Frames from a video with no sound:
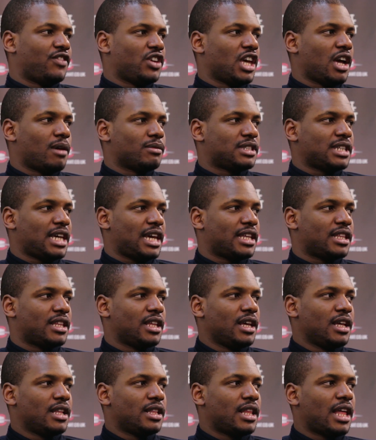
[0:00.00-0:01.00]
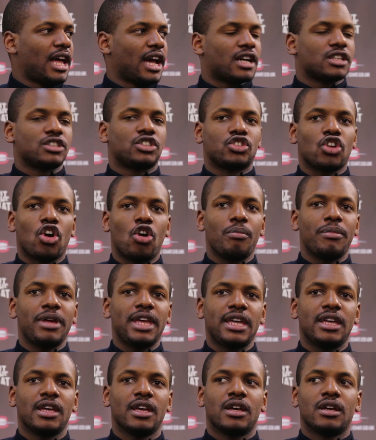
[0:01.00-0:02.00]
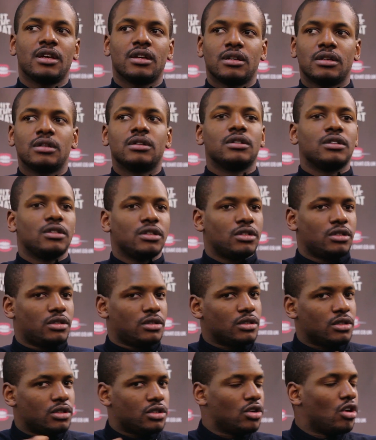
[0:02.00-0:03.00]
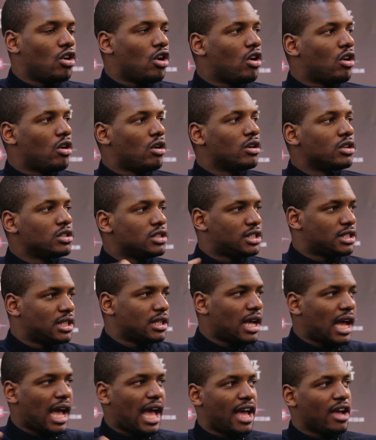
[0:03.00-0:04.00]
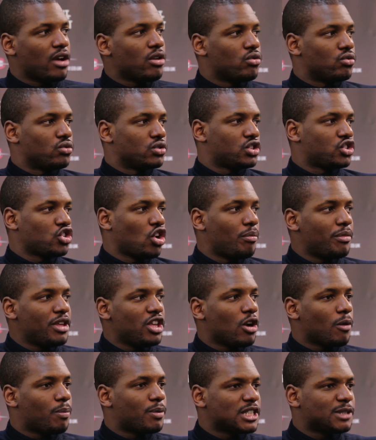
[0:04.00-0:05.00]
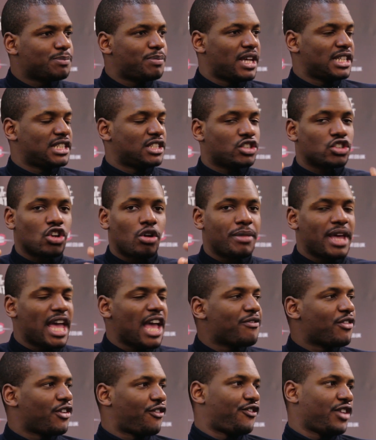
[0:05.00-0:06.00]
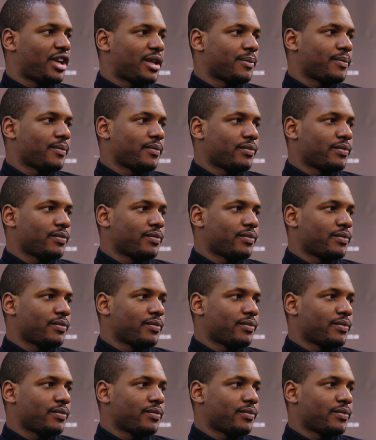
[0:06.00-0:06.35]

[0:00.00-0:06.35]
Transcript: You get what I'm saying? Like, show me your angles. Show me your perspective. Show me everything.